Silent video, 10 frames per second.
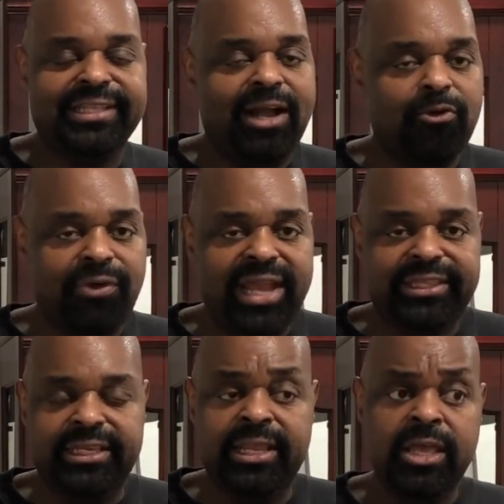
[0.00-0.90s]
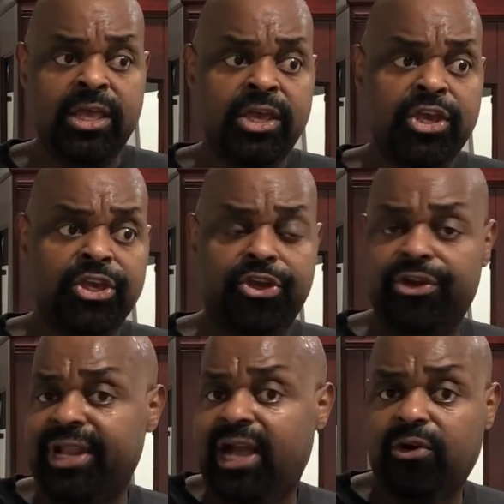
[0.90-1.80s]
Now, granted, you're
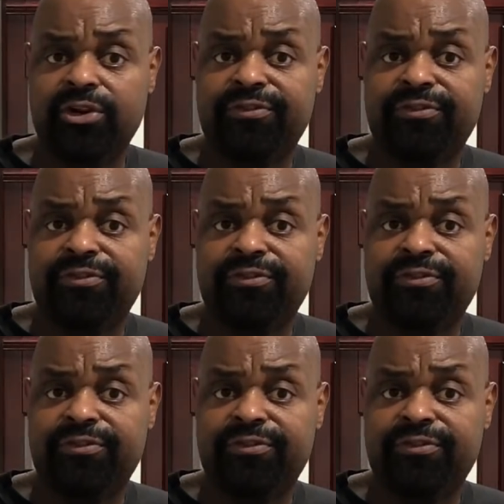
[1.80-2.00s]
not going to